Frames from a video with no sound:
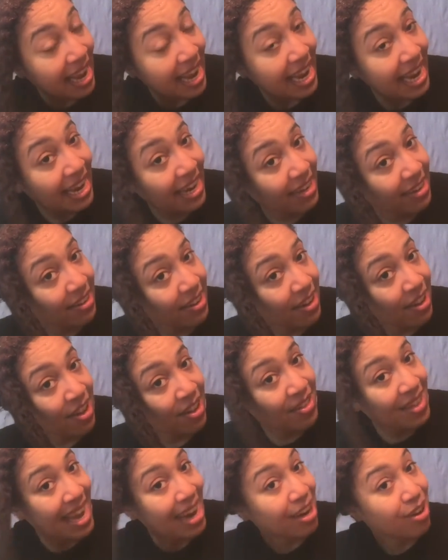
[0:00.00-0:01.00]
And
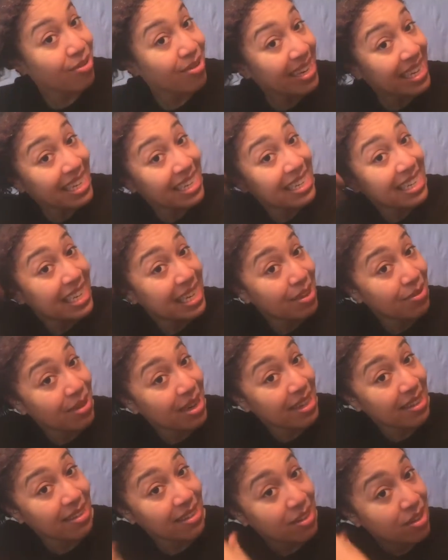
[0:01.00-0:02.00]
that green tea
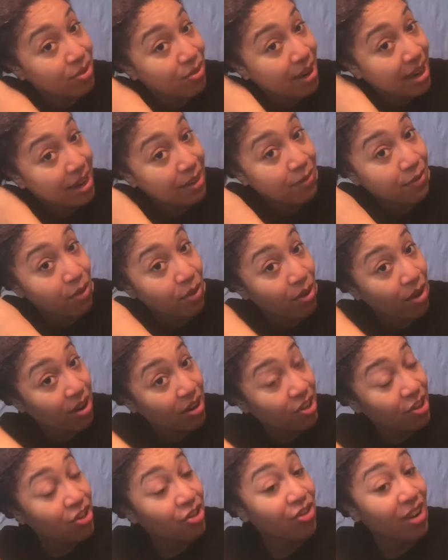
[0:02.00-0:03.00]
rinse is great
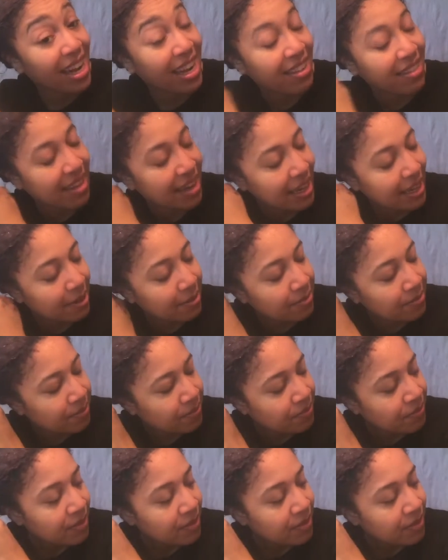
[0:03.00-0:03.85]
for strengthening.